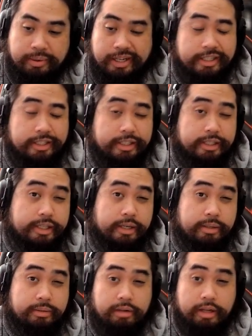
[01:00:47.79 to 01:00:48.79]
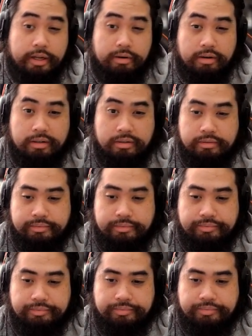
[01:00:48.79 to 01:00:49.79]
a discount later on.
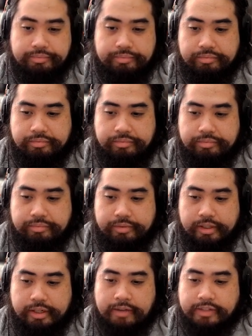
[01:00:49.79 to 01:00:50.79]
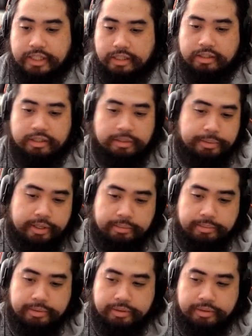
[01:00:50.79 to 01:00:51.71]
I've seen it sometimes.